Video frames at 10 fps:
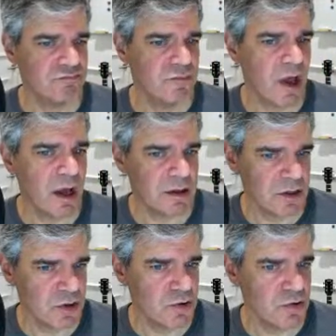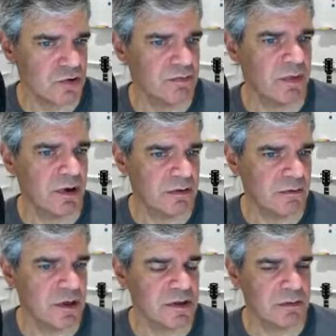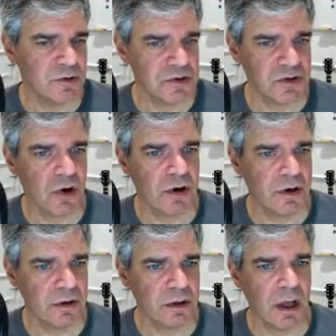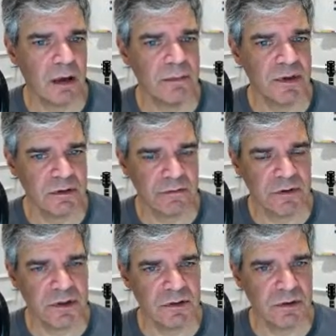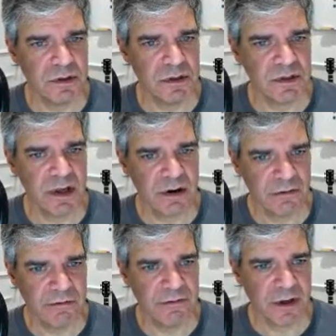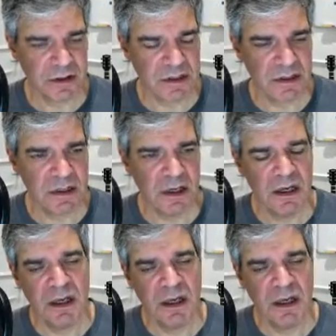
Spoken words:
not huge, but reasonable starter allotment of resources that are fixed.